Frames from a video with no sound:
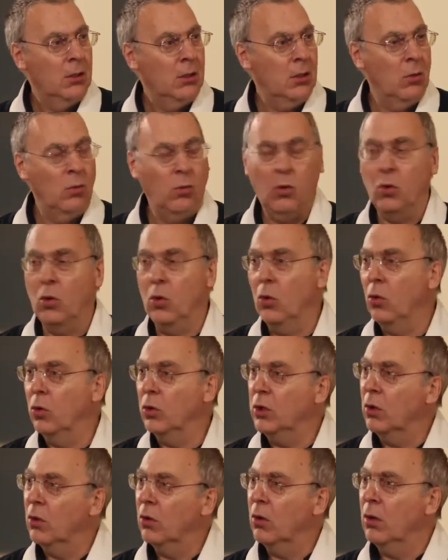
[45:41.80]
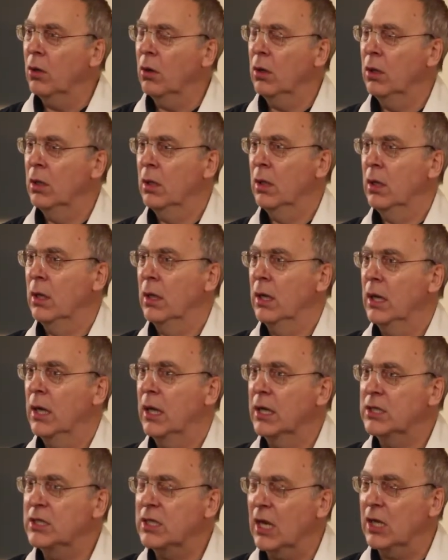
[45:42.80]
You know, all your
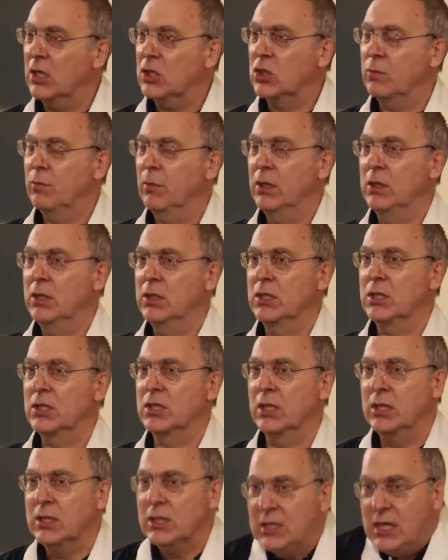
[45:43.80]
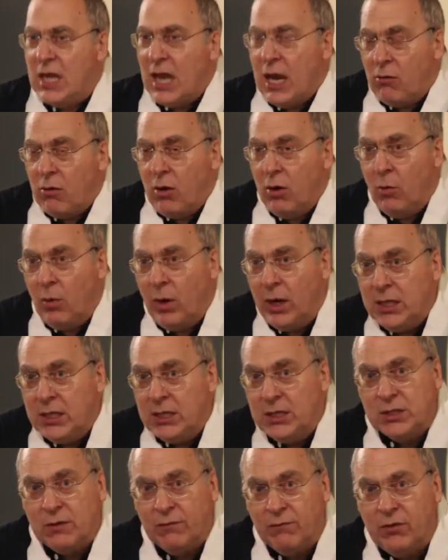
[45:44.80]
attachments and narrow
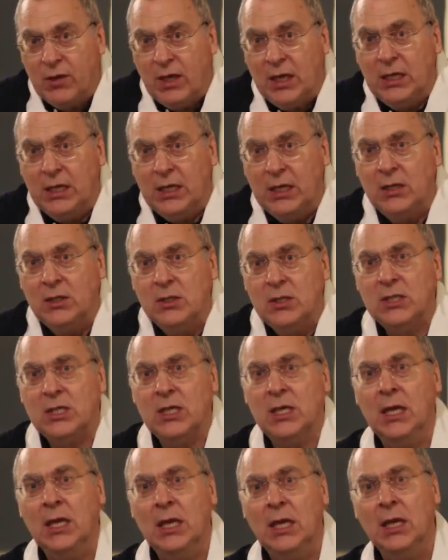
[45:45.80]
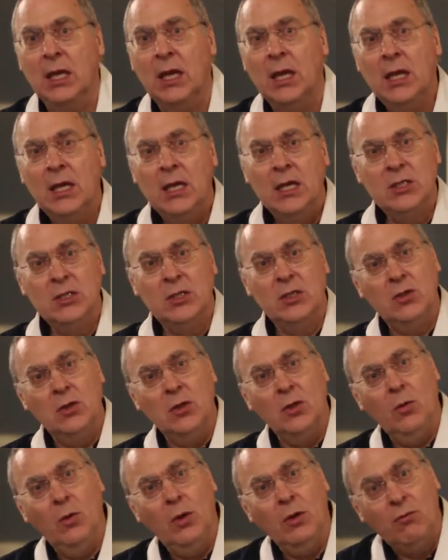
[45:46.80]
ways of thinking and seeing. Is to
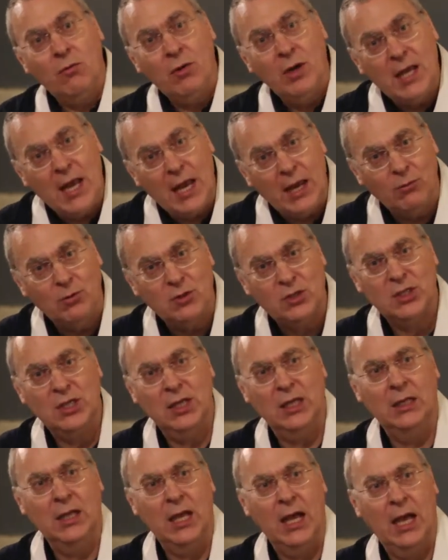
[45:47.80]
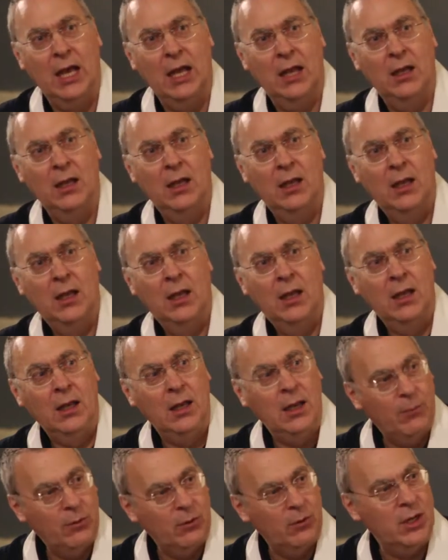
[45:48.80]
do with renouncing that,
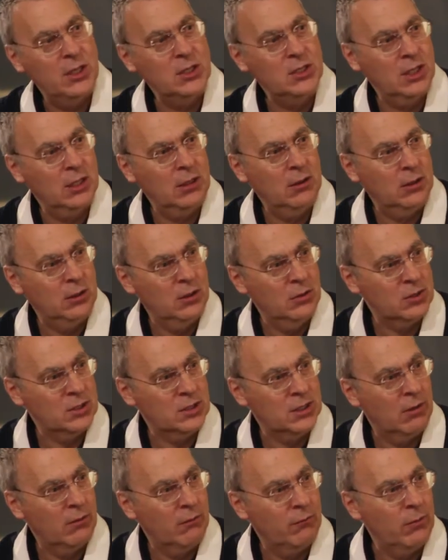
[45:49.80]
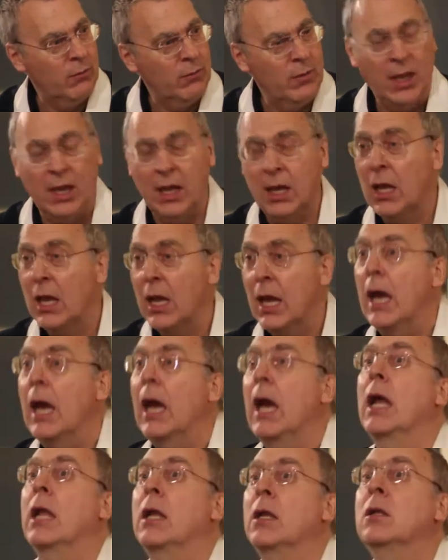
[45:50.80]
liberating yourself from that,
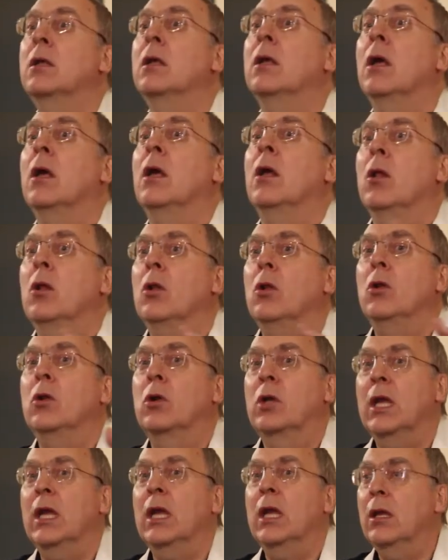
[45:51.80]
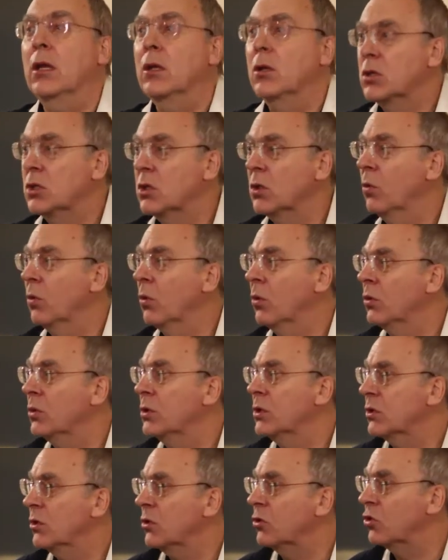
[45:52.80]
and looking
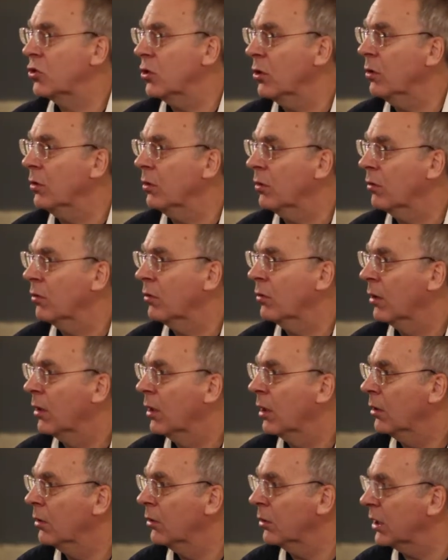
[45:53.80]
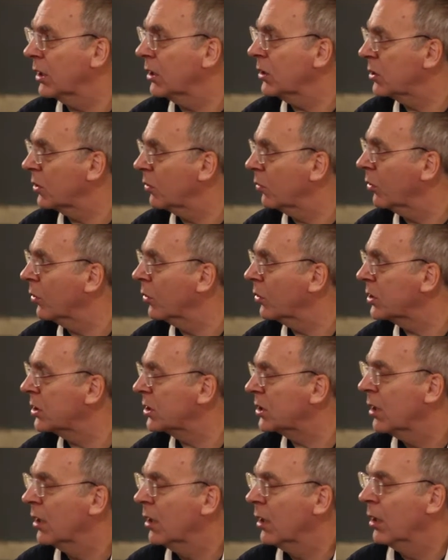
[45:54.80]
towards the truth, looking
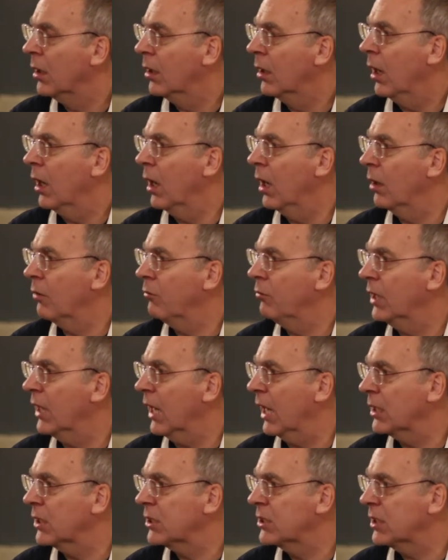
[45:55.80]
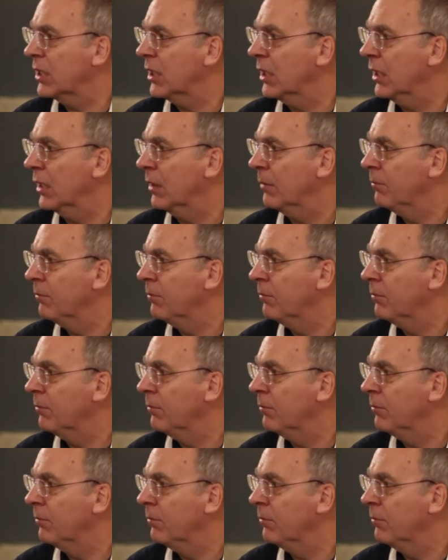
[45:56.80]
towards reality.